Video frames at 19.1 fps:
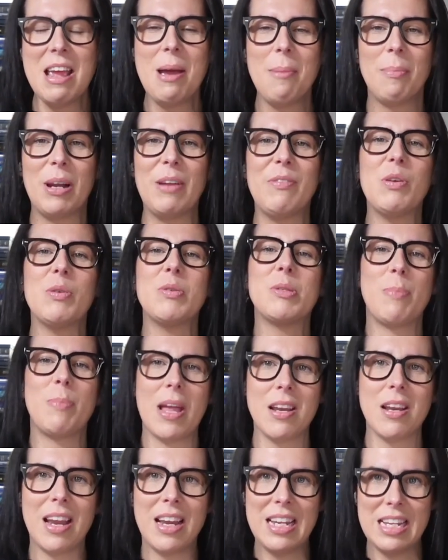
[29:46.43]
But if you
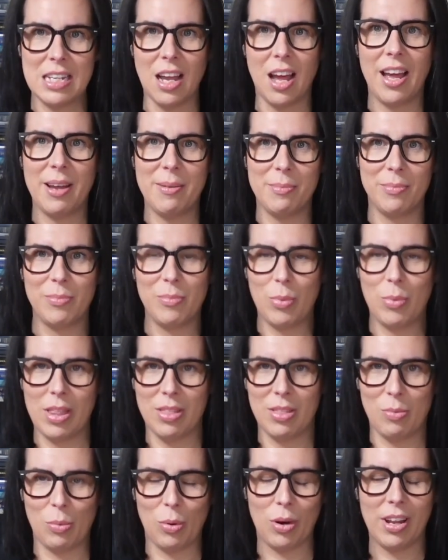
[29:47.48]
spend any time with
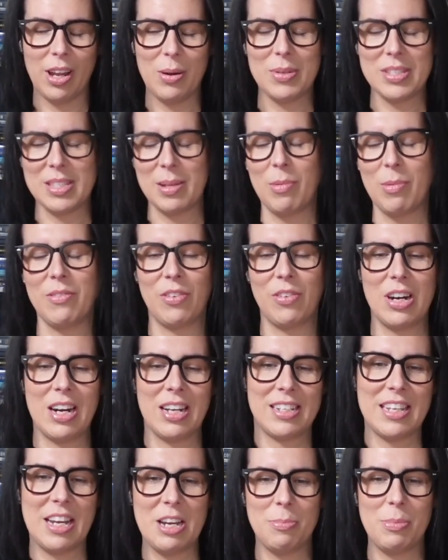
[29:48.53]
working with someone for an
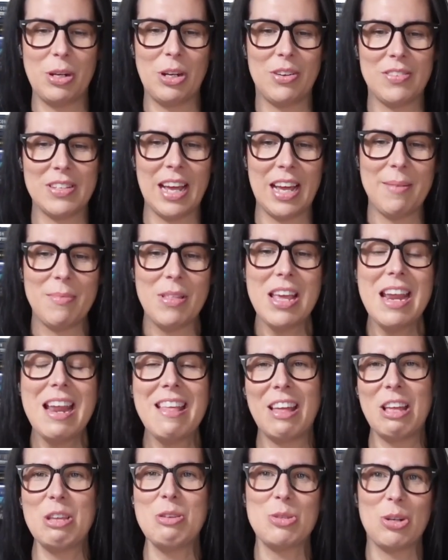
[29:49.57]
extended period of time,
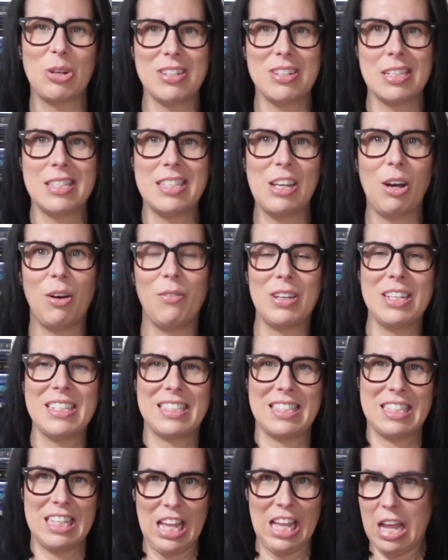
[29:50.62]
then you start to see
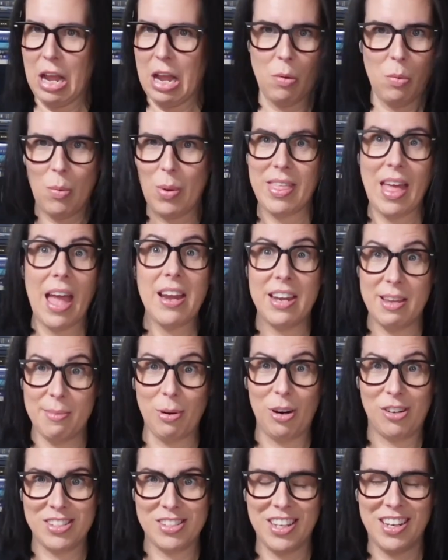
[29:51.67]
always with any
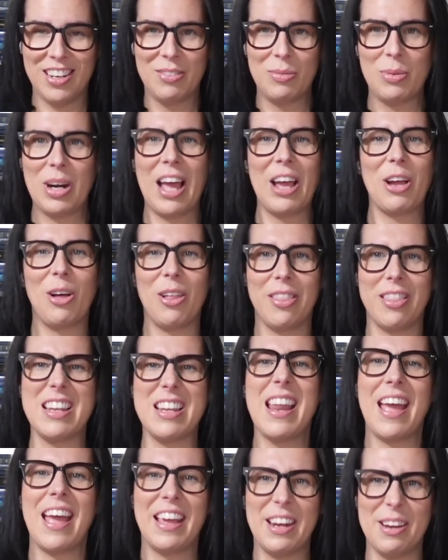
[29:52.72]
person, what I call the
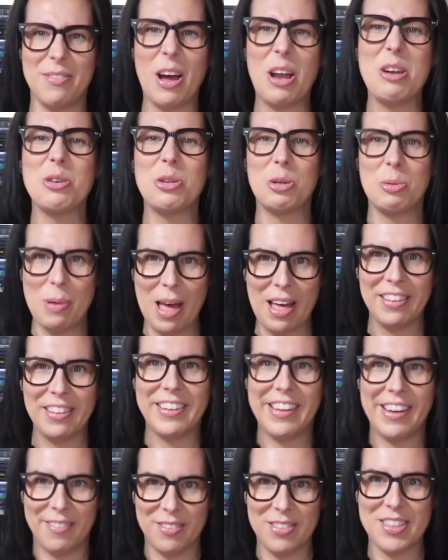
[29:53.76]
negative
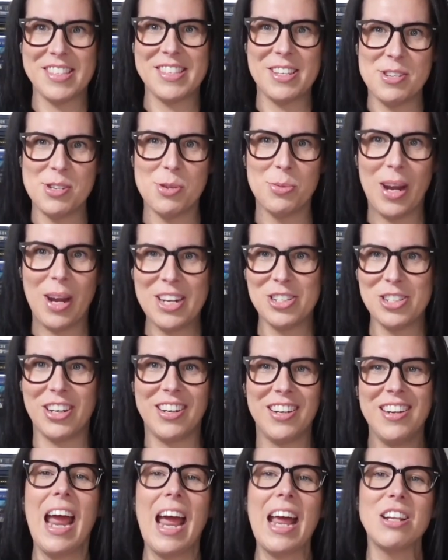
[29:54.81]
underbelly of the situation.
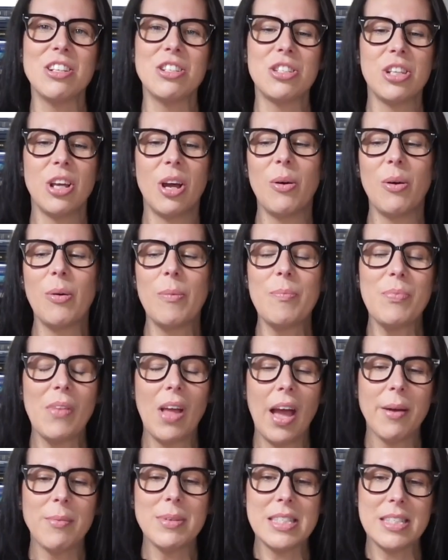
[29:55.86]
And so
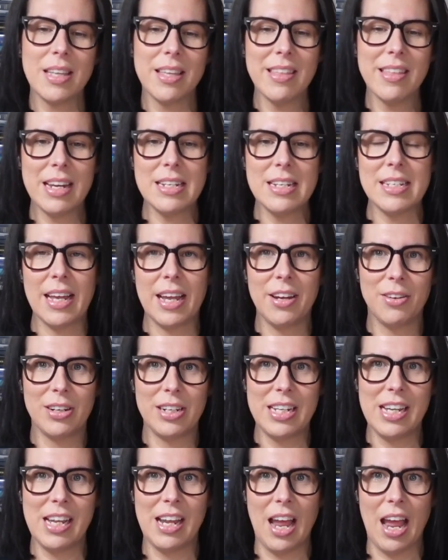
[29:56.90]
I would say that
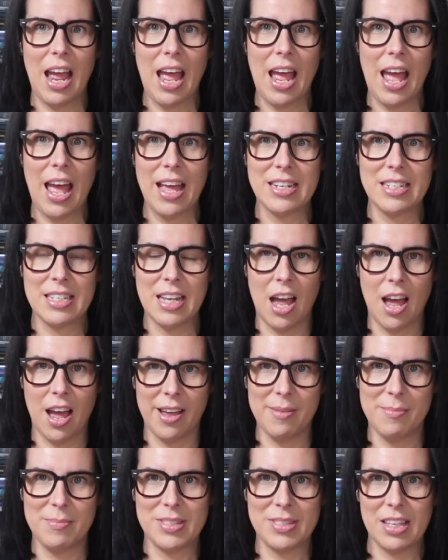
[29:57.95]
integrity at
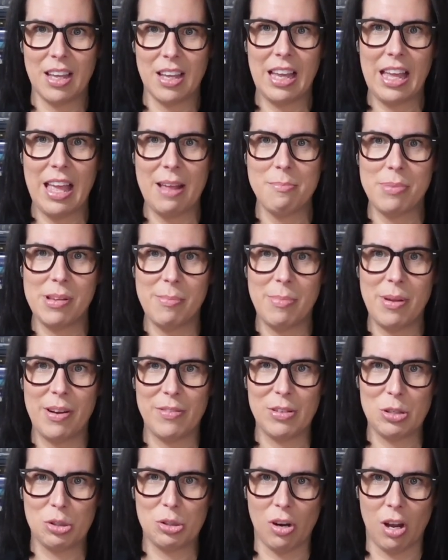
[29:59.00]
times can be a bit of a
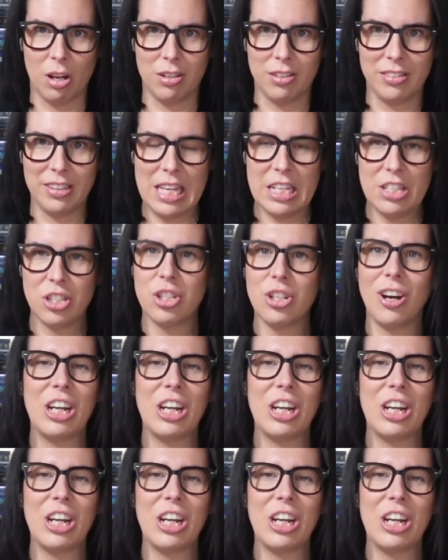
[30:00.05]
struggle. It's,